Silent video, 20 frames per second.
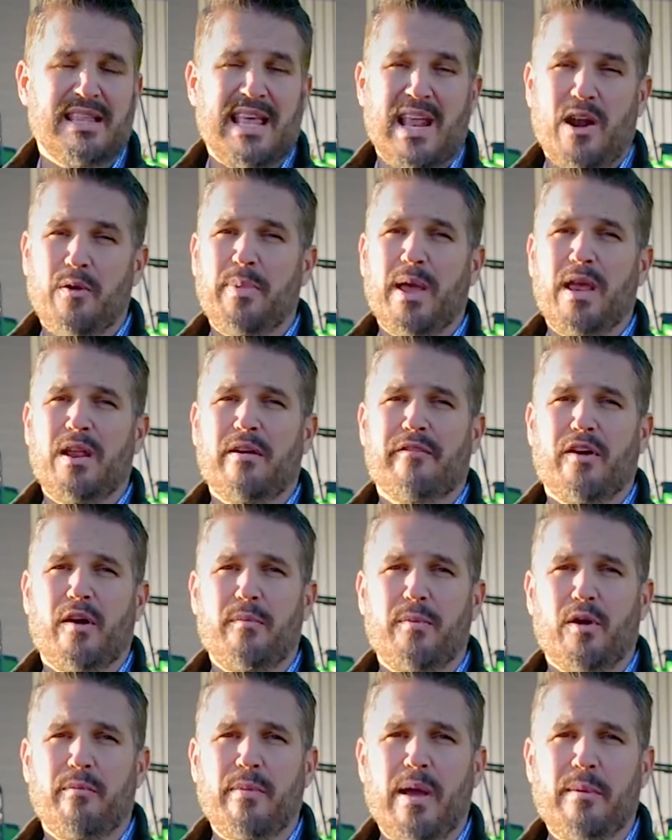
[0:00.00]
and that'll pay your
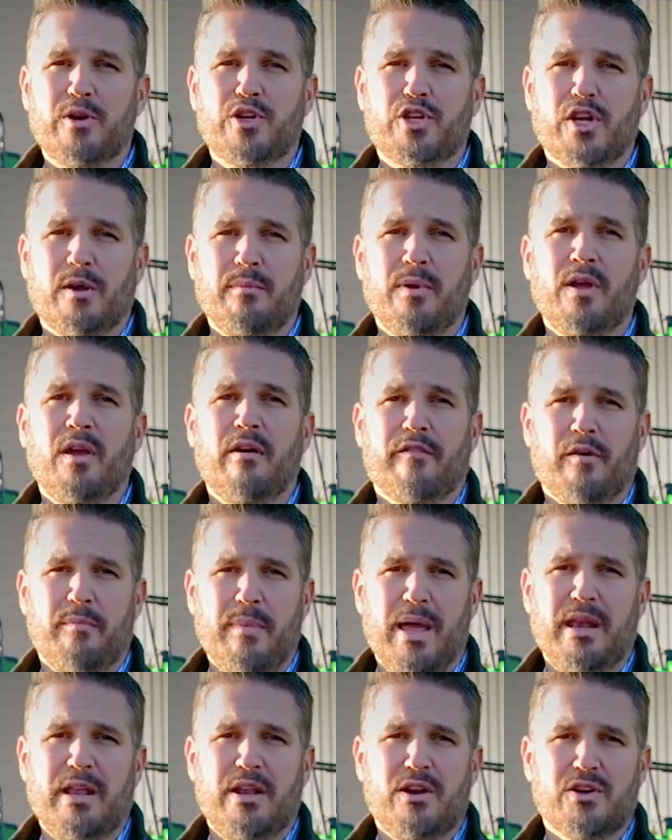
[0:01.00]
Farm Bureau membership for
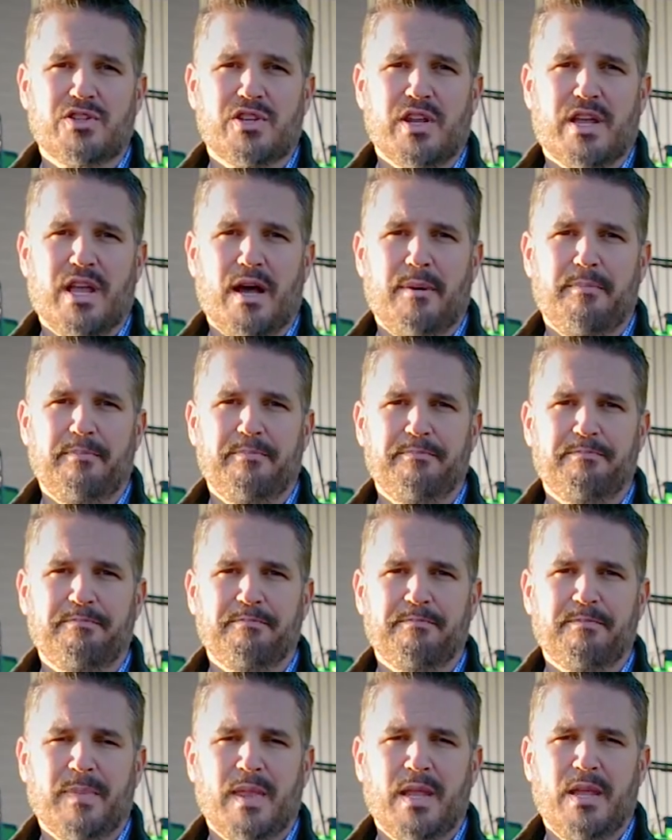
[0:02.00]
many years to come.
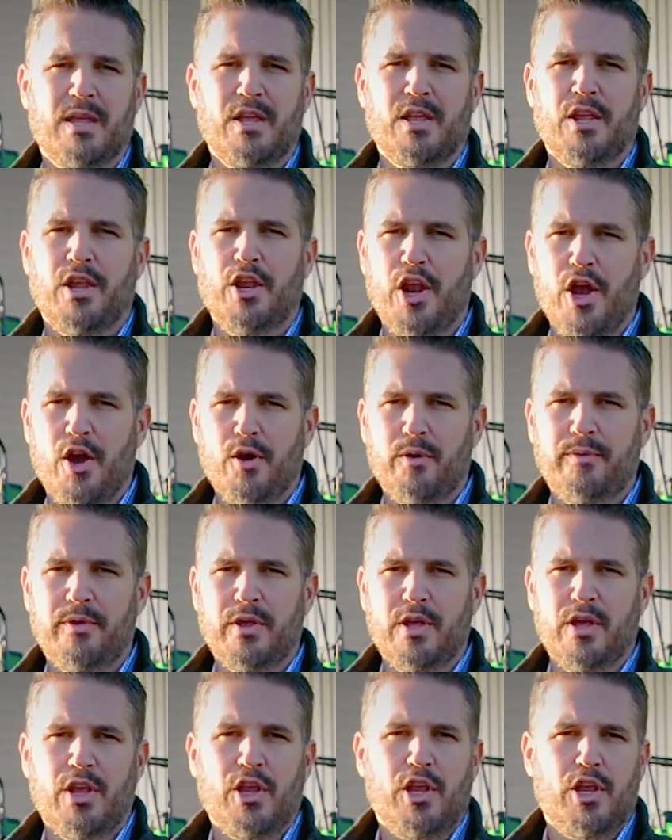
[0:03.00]
You know,
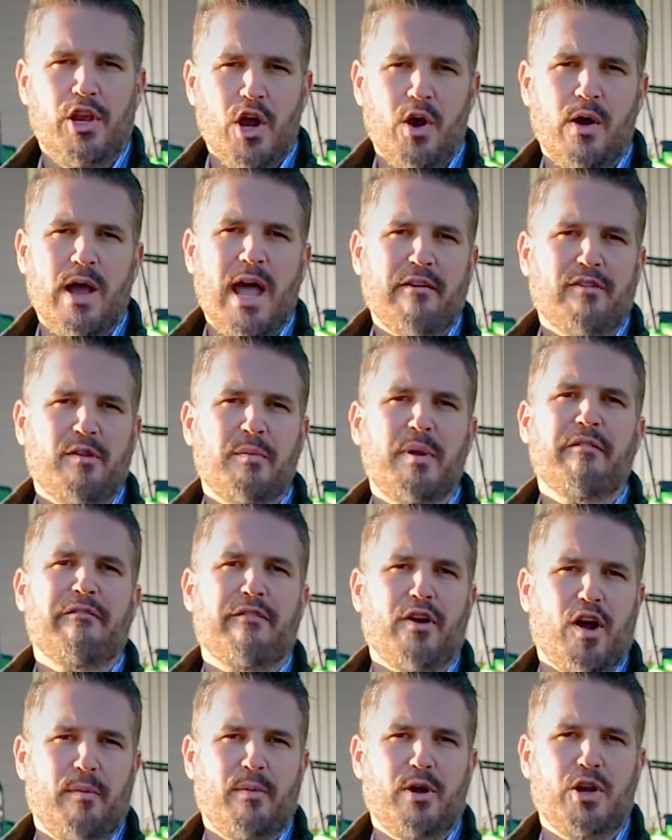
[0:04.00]
you don't have to be a
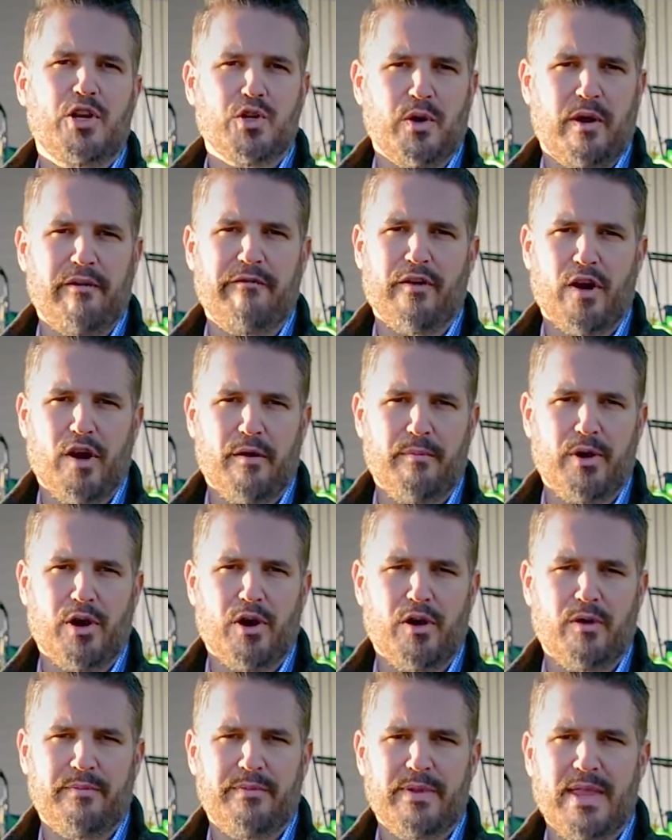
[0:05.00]
farmer to join Farm
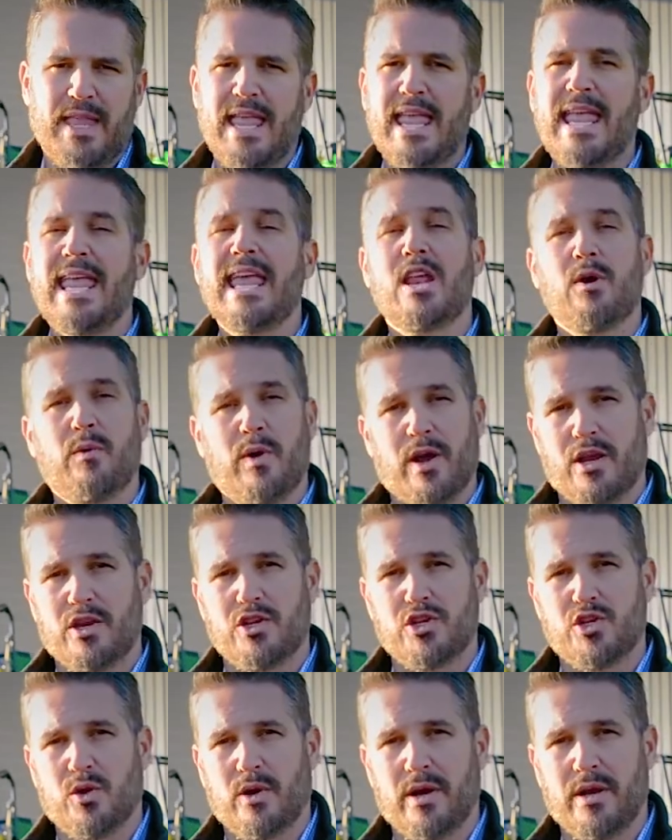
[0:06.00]
Bureau. Anyone
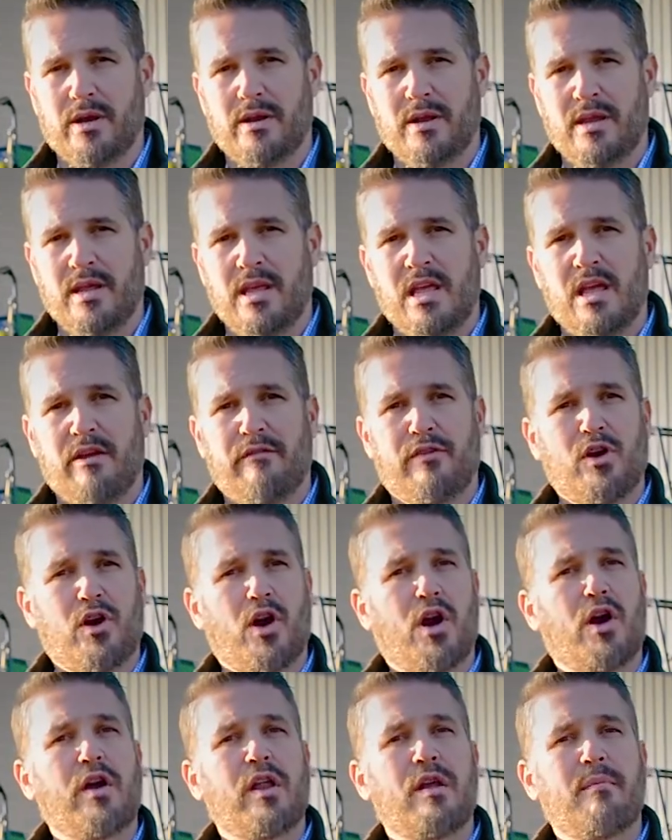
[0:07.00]
can join. If you're
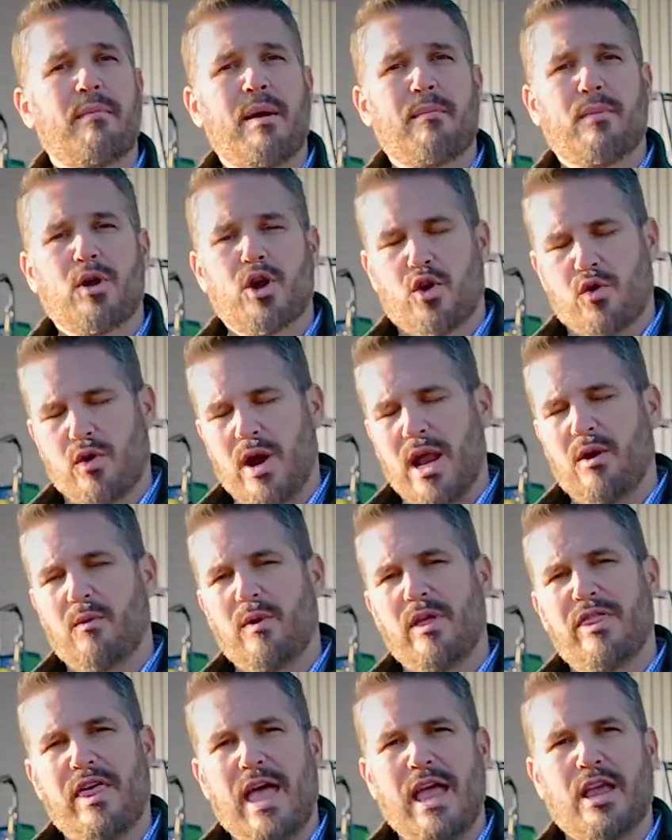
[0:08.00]
already a member, great,
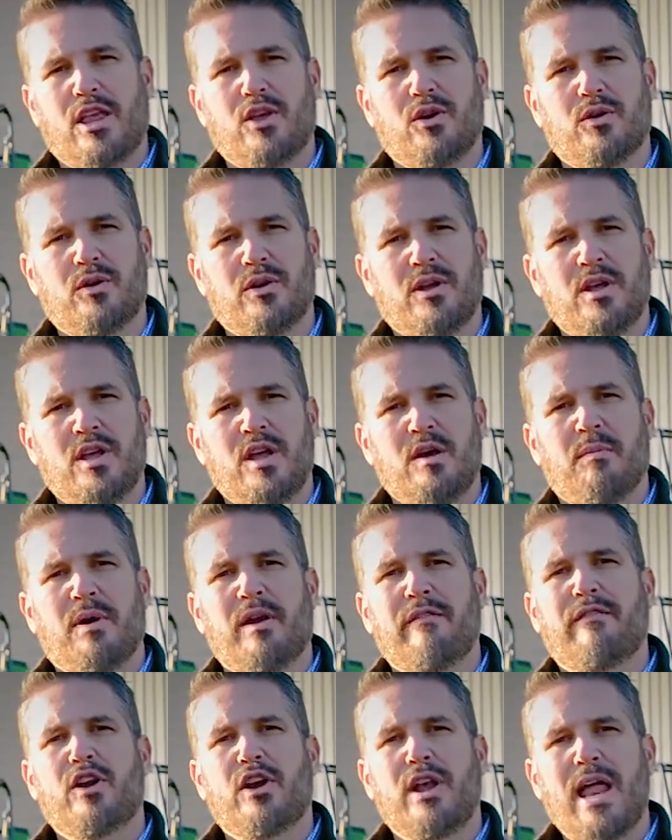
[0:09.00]
we thank you.
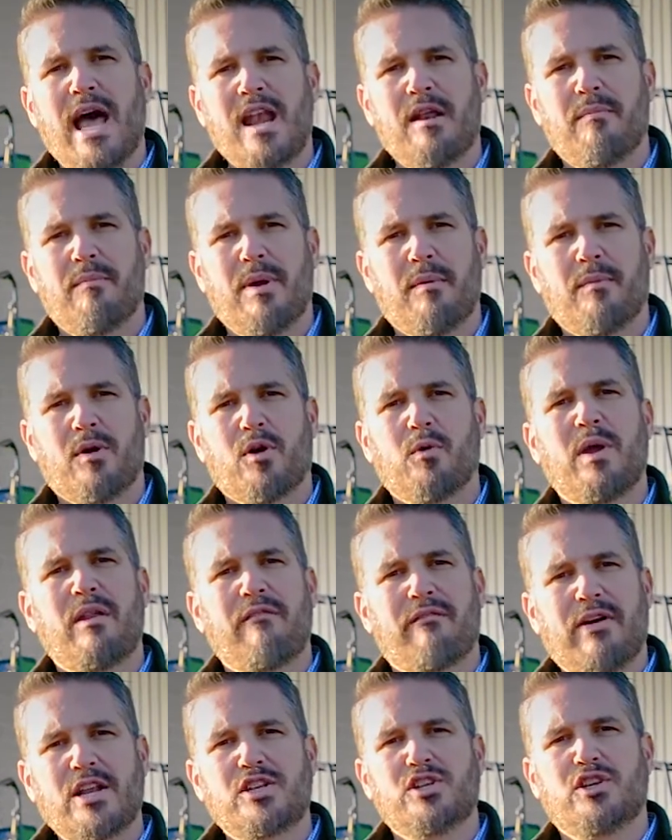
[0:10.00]
But if you're not a member, we
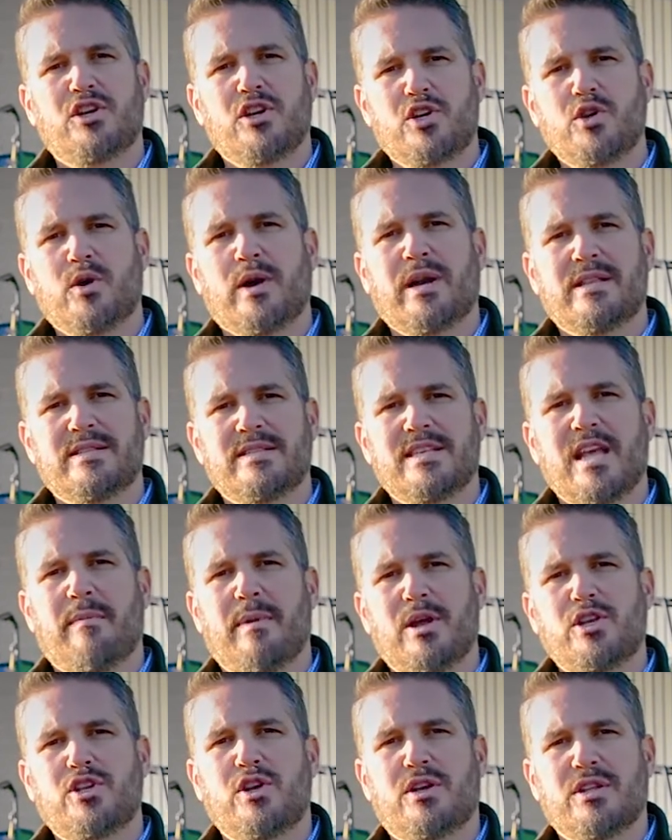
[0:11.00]
invite you to join and see how
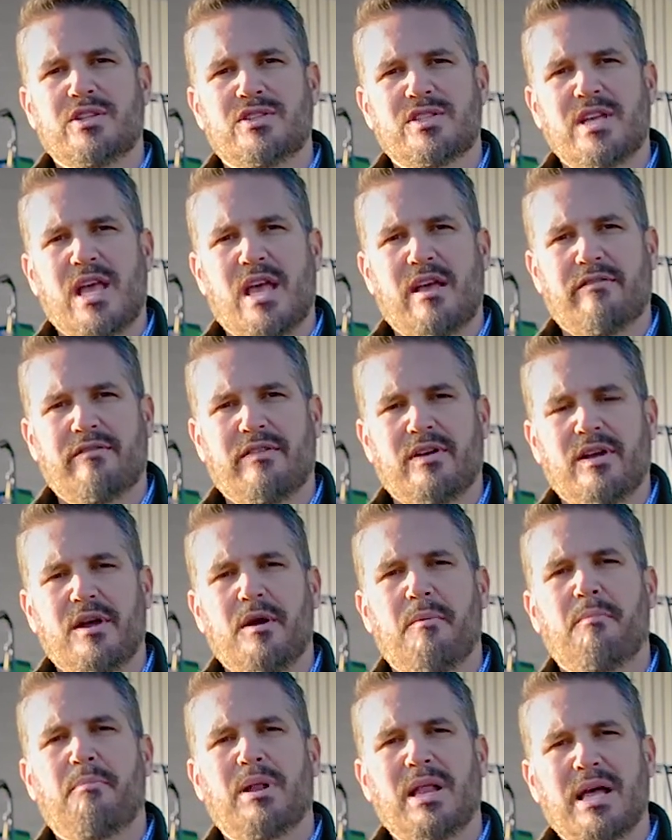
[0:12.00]
much you can save.
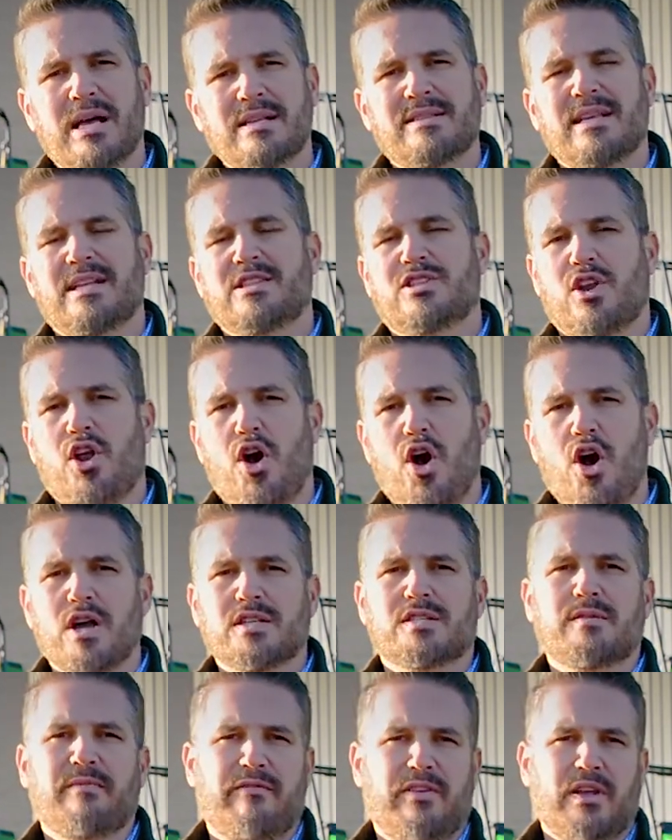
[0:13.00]
Plus, it's an
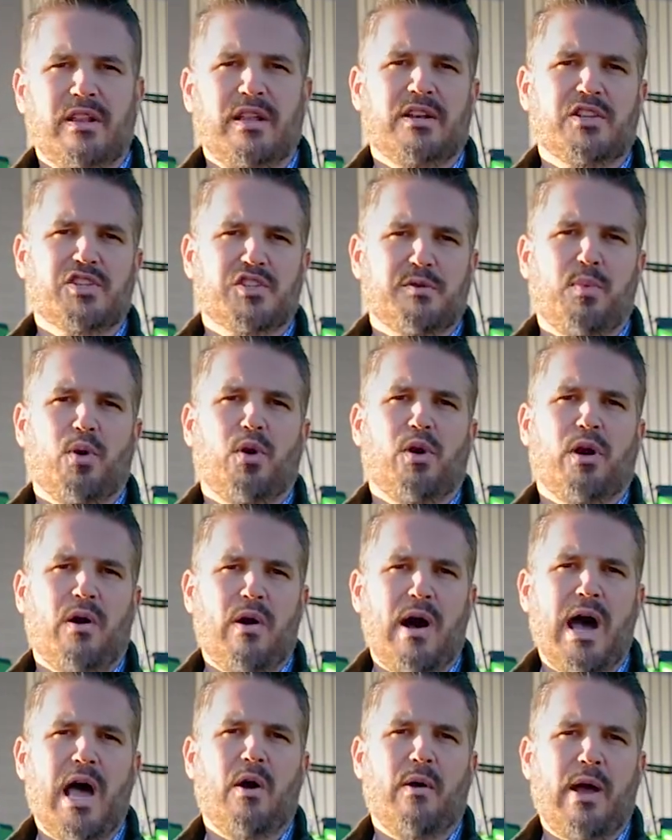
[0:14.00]
awesome feeling to support
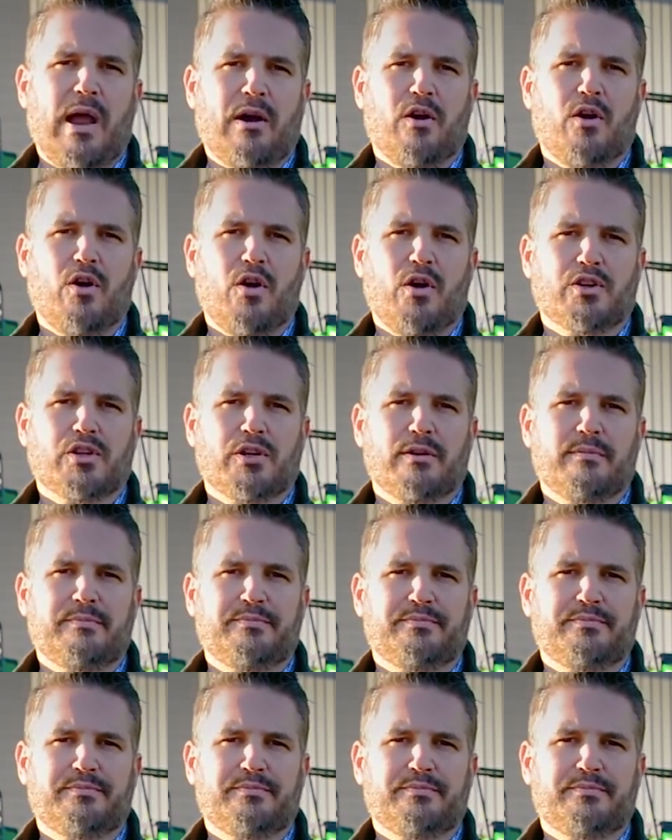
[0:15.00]
Ohio agriculture.